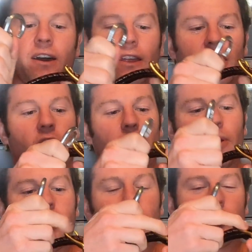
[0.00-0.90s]
And then all I'm
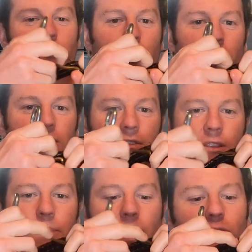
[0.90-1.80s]
going to do is put
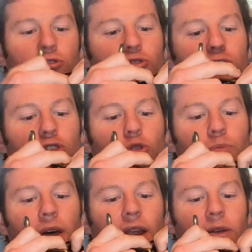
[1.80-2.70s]
the belt to the
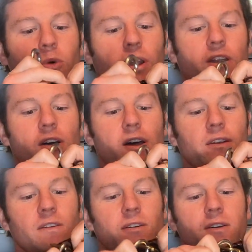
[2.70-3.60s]
loop that I want it on,